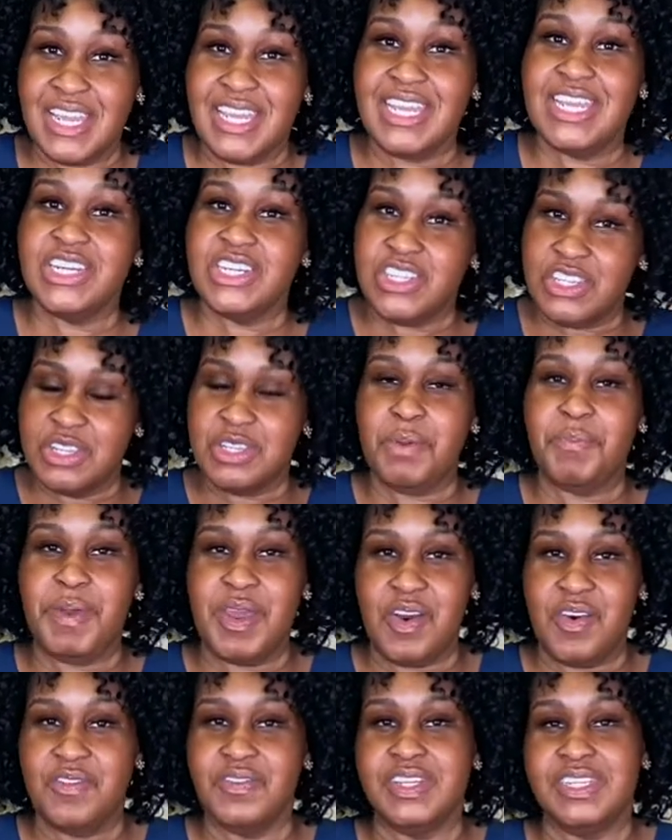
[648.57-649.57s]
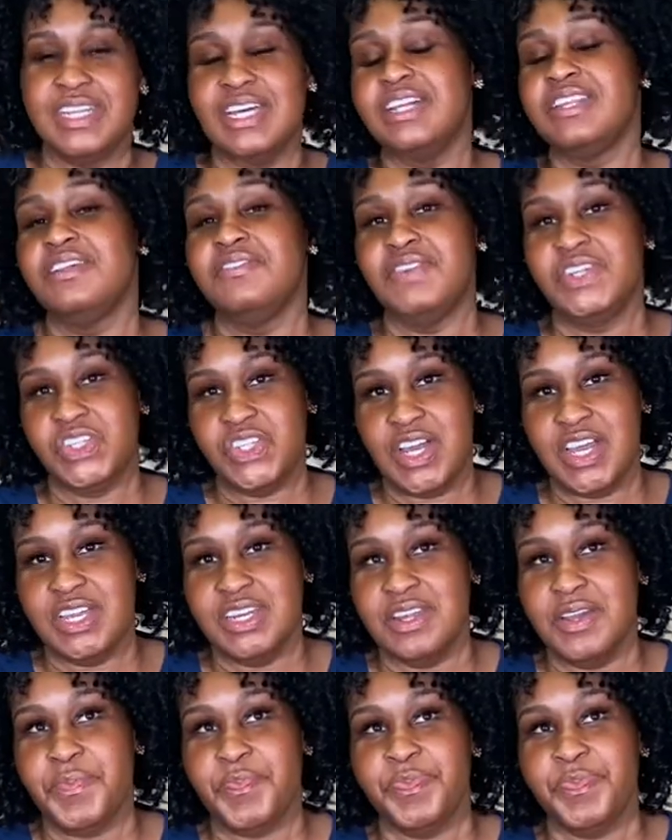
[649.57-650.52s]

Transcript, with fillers: into the pelvis and the vagina.